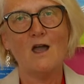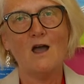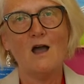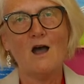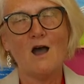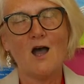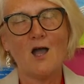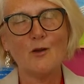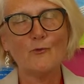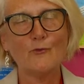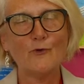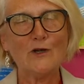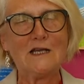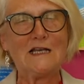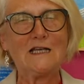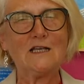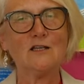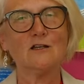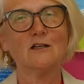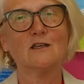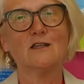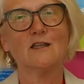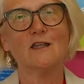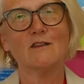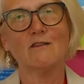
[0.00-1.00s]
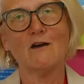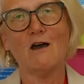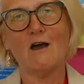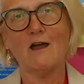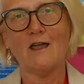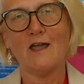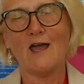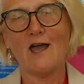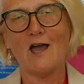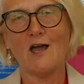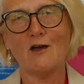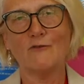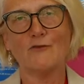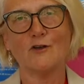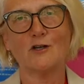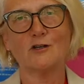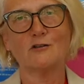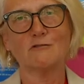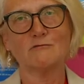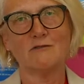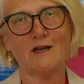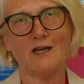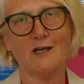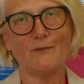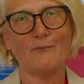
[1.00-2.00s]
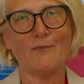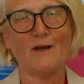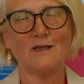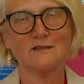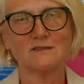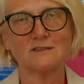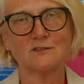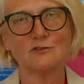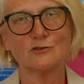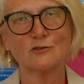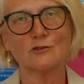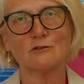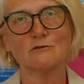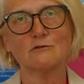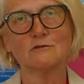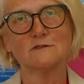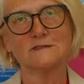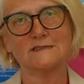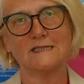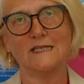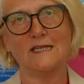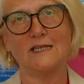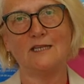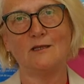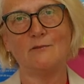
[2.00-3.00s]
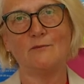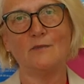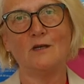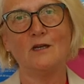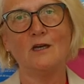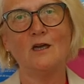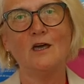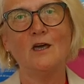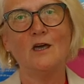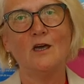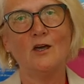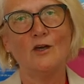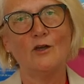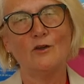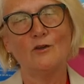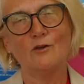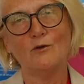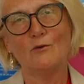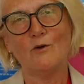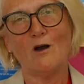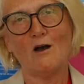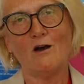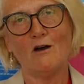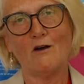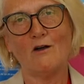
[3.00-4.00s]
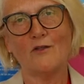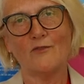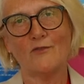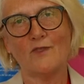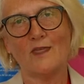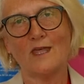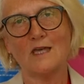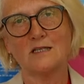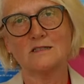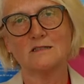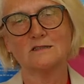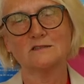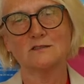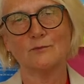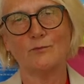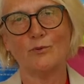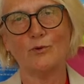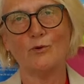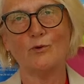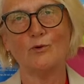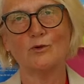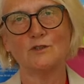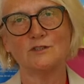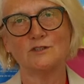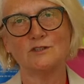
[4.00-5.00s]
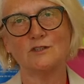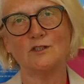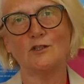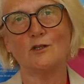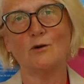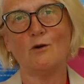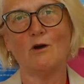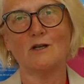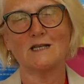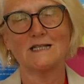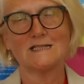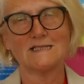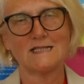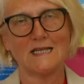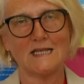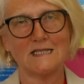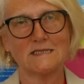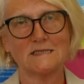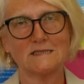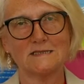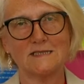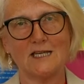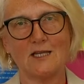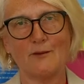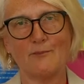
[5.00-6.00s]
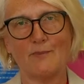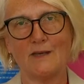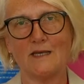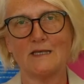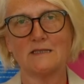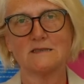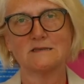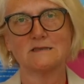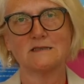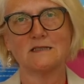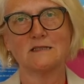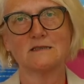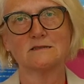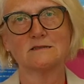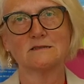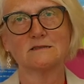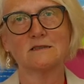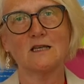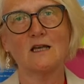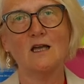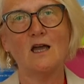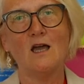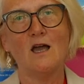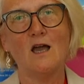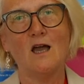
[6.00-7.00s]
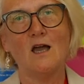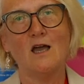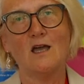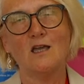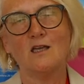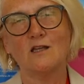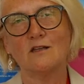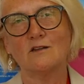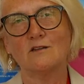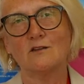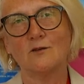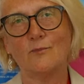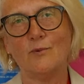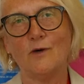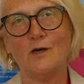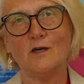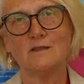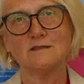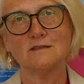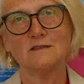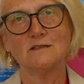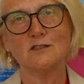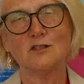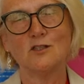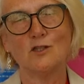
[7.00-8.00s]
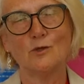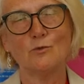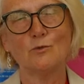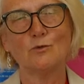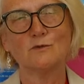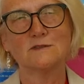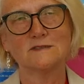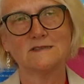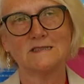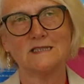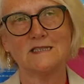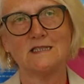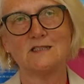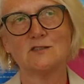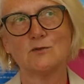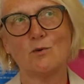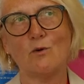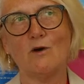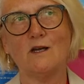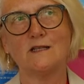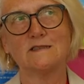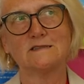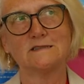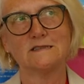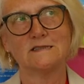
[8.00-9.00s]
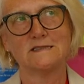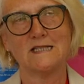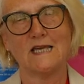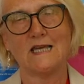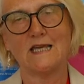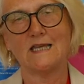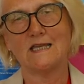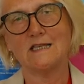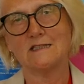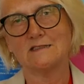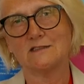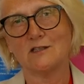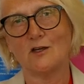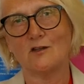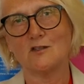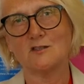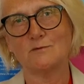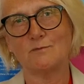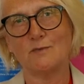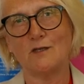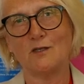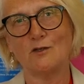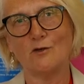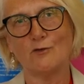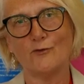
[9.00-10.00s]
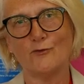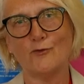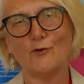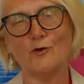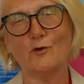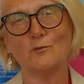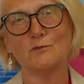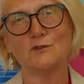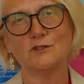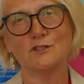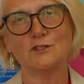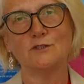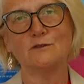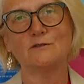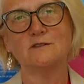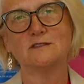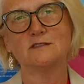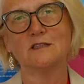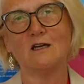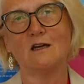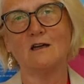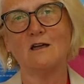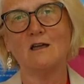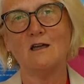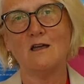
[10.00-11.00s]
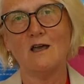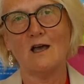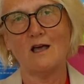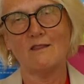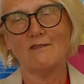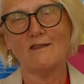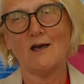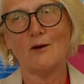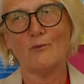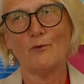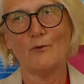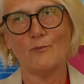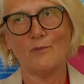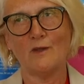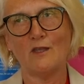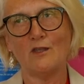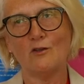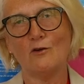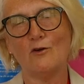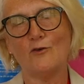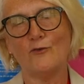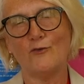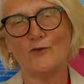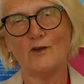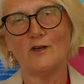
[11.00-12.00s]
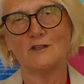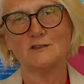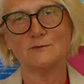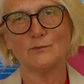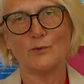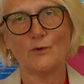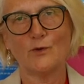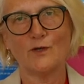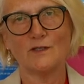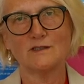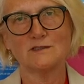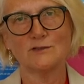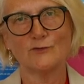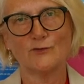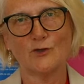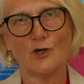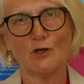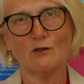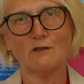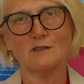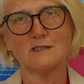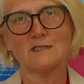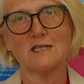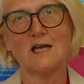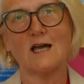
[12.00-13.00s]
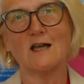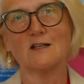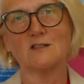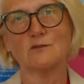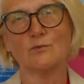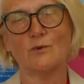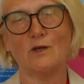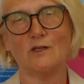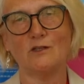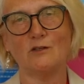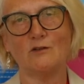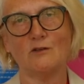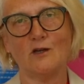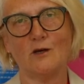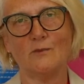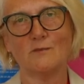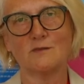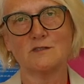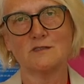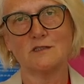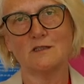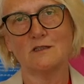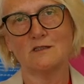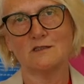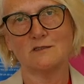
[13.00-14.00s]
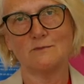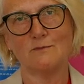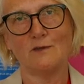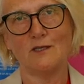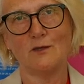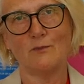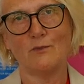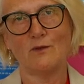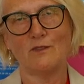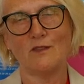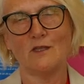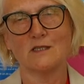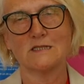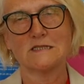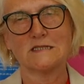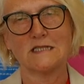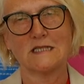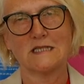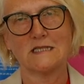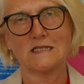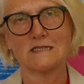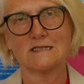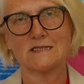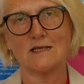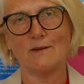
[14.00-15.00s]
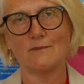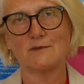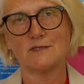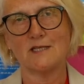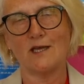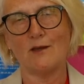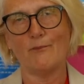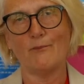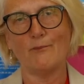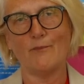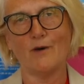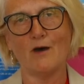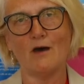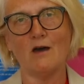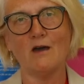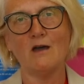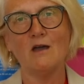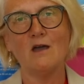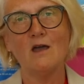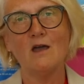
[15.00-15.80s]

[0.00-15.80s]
I'm really lucky that I have a great pastoral team who are there to support you on a day-to-day basis. The person that you will see twice a day is going to be your form tutor, and that will be your first point of contact when you come to meet with us in September.